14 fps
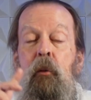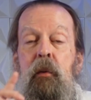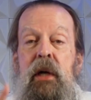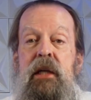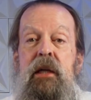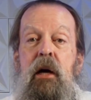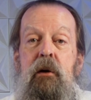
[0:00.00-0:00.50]

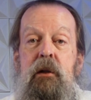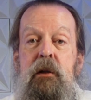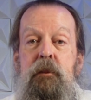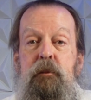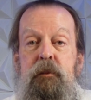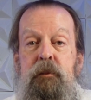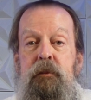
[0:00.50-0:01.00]
Windows
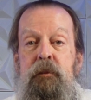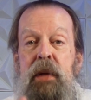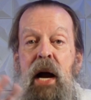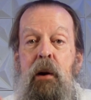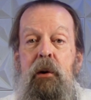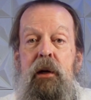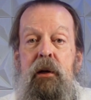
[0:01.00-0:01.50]

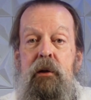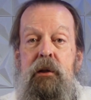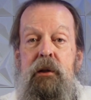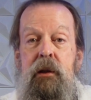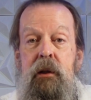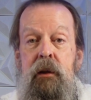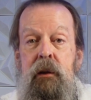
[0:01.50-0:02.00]
power
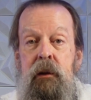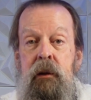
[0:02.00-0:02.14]
user,